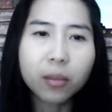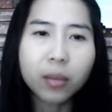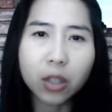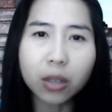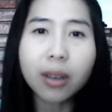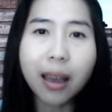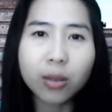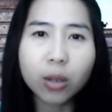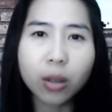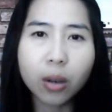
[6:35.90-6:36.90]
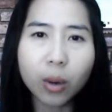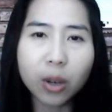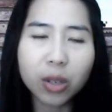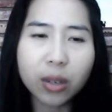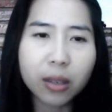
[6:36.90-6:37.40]
Just answer the
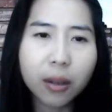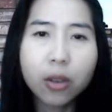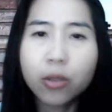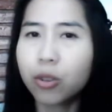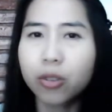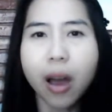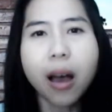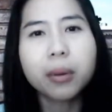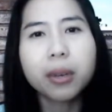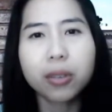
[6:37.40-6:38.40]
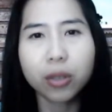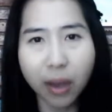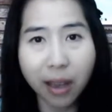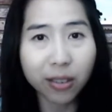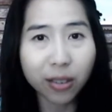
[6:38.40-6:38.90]
questions. Your job is
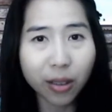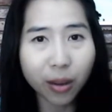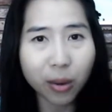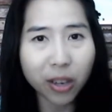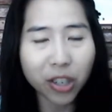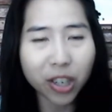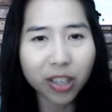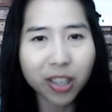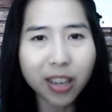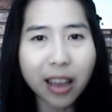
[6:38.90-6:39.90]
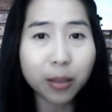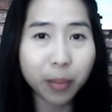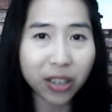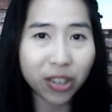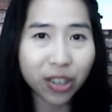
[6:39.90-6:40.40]
to answer the question as
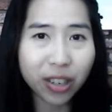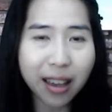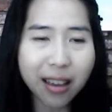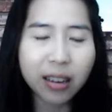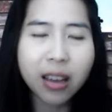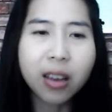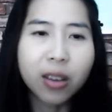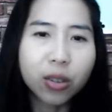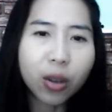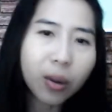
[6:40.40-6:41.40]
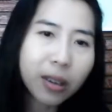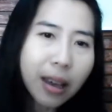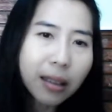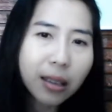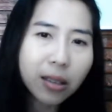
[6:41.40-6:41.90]
best you can. So
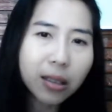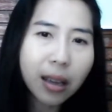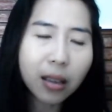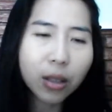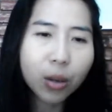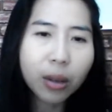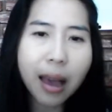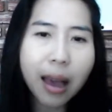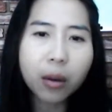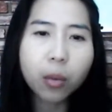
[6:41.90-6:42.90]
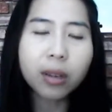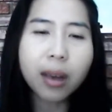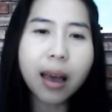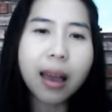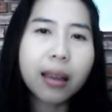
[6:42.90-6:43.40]
again, let's take a look at what
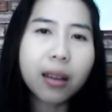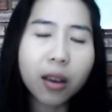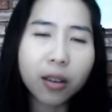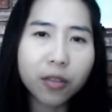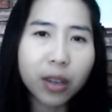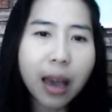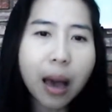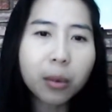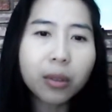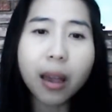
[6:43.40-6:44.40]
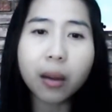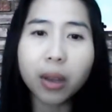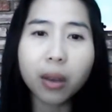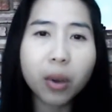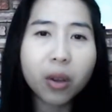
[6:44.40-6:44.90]
kind of
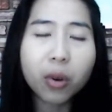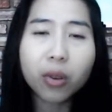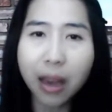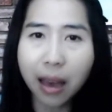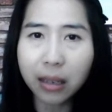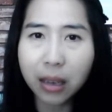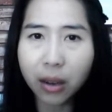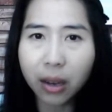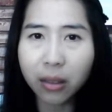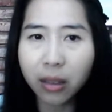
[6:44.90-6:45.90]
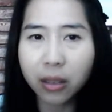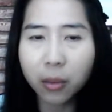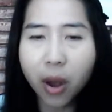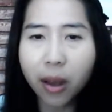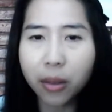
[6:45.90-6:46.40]
vocabulary we will get here in this
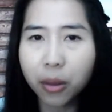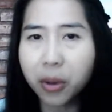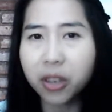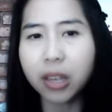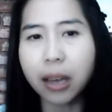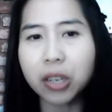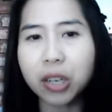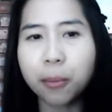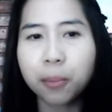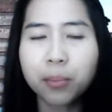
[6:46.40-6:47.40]
part 3 section.